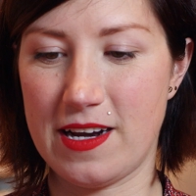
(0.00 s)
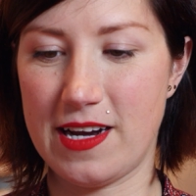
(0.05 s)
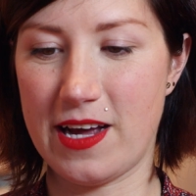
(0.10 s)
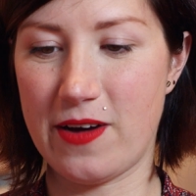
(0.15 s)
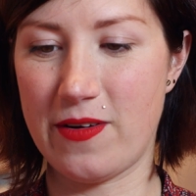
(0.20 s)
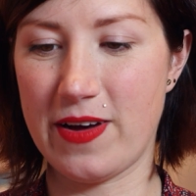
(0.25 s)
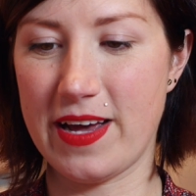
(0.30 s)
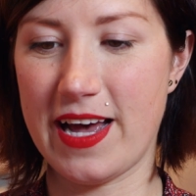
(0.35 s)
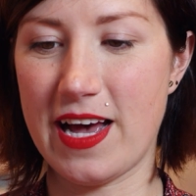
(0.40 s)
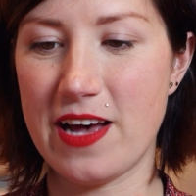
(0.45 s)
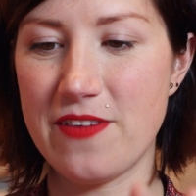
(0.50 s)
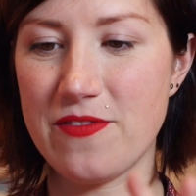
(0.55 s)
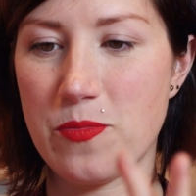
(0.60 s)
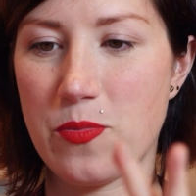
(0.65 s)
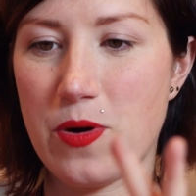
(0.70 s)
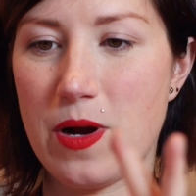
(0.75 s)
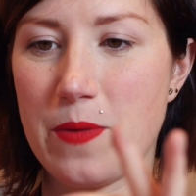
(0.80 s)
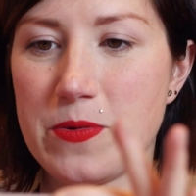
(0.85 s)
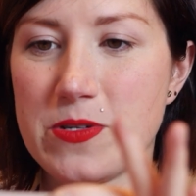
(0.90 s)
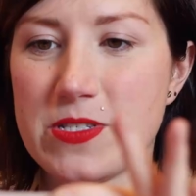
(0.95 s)
Now I have a
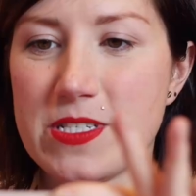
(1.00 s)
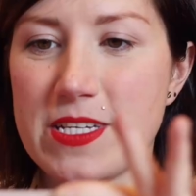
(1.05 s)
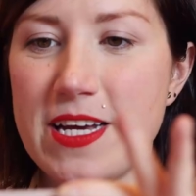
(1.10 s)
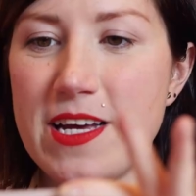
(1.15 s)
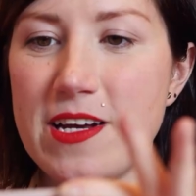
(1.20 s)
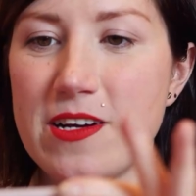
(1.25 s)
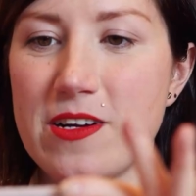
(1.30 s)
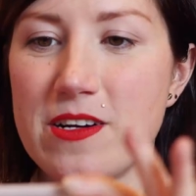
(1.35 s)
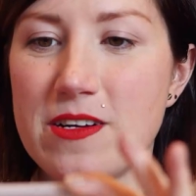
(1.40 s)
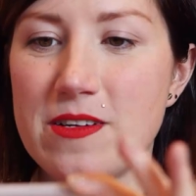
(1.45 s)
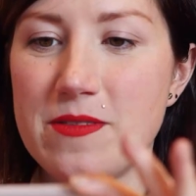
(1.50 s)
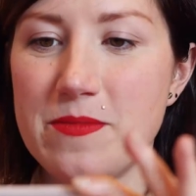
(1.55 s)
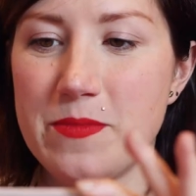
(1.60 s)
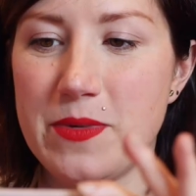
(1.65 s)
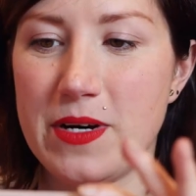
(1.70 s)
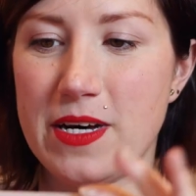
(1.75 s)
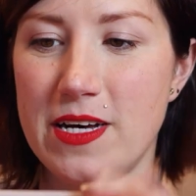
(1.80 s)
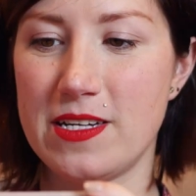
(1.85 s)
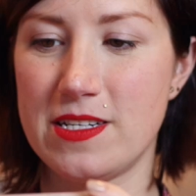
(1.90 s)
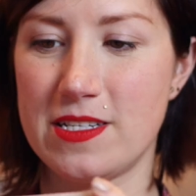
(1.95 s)
proper scanner,
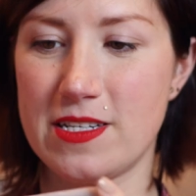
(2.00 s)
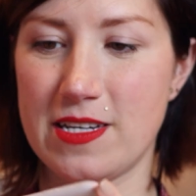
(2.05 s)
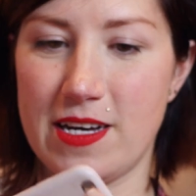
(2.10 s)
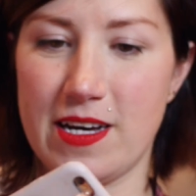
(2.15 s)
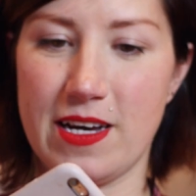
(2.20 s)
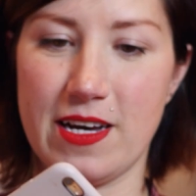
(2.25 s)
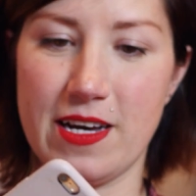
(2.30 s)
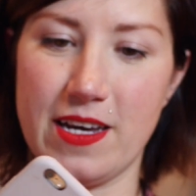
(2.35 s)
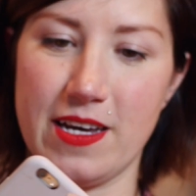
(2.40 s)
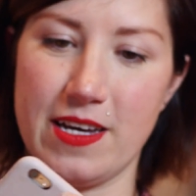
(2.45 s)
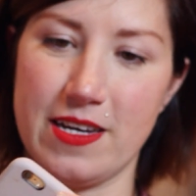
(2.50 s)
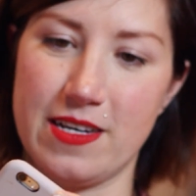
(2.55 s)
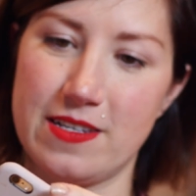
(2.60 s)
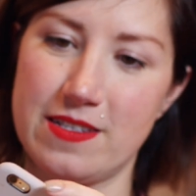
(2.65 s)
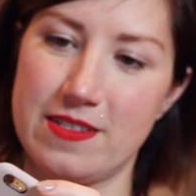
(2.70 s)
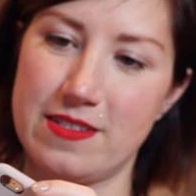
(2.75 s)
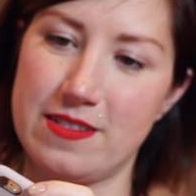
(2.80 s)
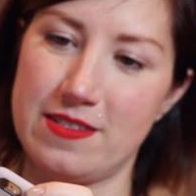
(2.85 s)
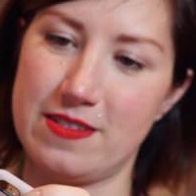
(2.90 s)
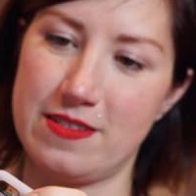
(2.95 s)
but I
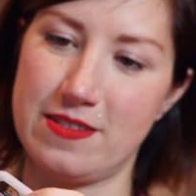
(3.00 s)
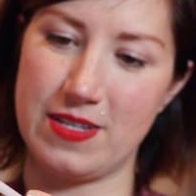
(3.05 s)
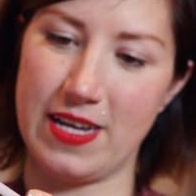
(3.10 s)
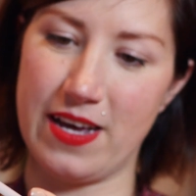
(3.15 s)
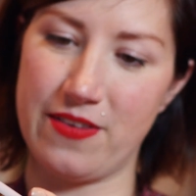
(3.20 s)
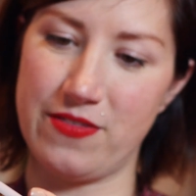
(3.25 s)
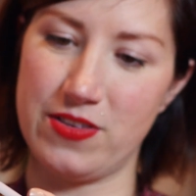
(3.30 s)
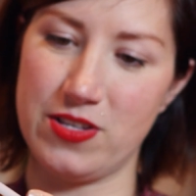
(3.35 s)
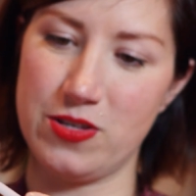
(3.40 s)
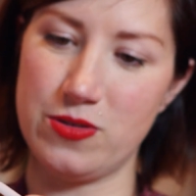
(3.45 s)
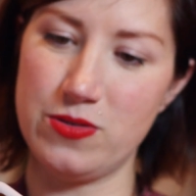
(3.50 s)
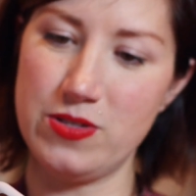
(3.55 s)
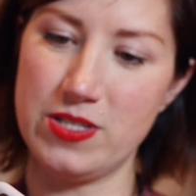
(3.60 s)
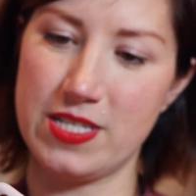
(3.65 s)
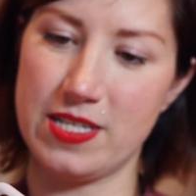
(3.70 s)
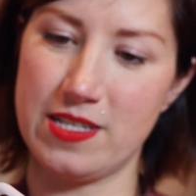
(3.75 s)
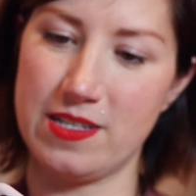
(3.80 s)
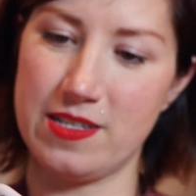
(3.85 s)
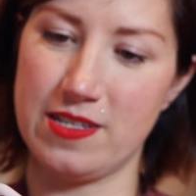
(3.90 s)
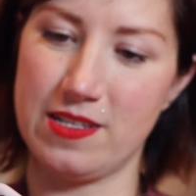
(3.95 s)
haven't
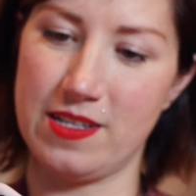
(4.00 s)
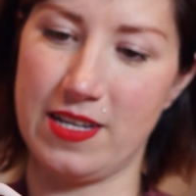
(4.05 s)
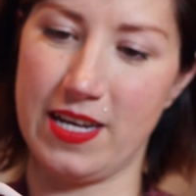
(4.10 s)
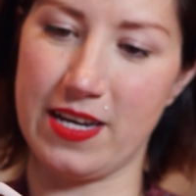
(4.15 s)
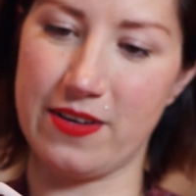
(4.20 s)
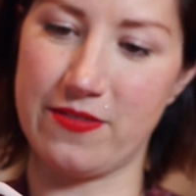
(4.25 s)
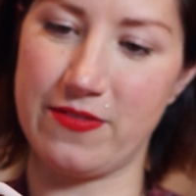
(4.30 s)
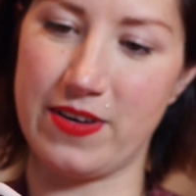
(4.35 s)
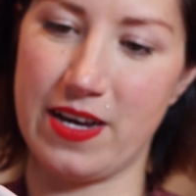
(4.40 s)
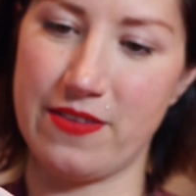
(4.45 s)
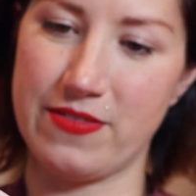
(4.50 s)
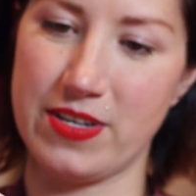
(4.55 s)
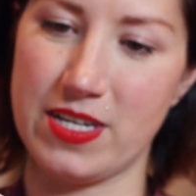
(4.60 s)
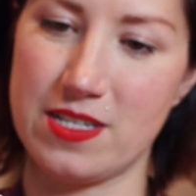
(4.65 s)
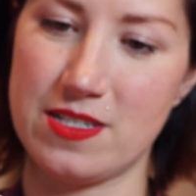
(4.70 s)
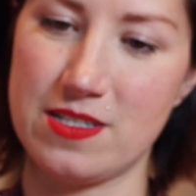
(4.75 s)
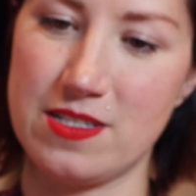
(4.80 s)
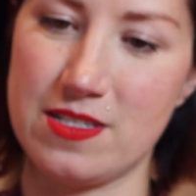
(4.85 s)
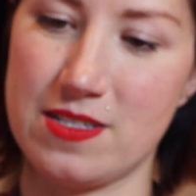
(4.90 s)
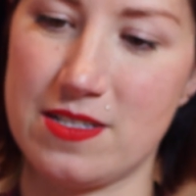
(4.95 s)
used it in like 5
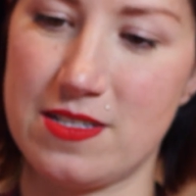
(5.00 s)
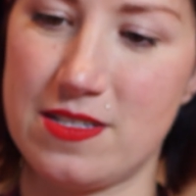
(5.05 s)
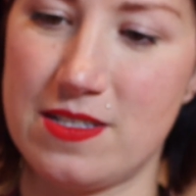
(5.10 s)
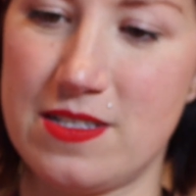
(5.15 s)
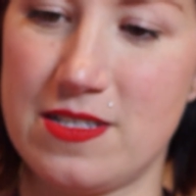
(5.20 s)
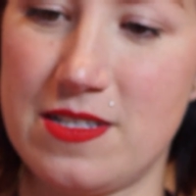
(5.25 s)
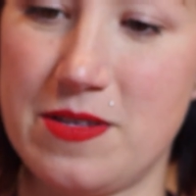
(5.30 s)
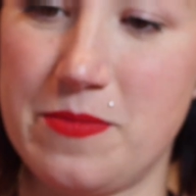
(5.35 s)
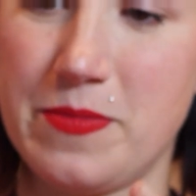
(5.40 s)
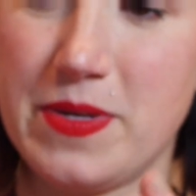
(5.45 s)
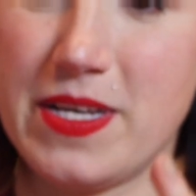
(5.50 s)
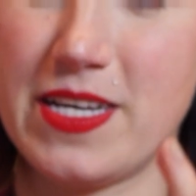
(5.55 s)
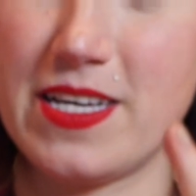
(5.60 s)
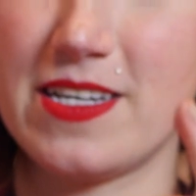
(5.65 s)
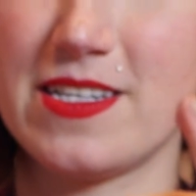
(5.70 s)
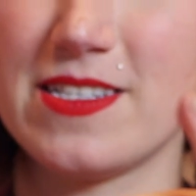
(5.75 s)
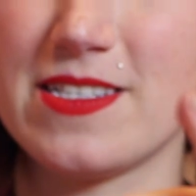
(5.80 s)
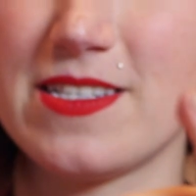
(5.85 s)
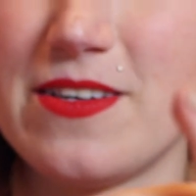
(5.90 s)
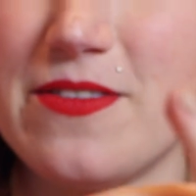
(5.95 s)
years
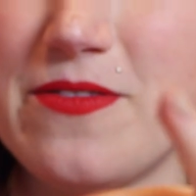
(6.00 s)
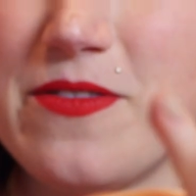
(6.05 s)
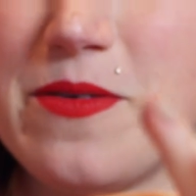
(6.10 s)
because of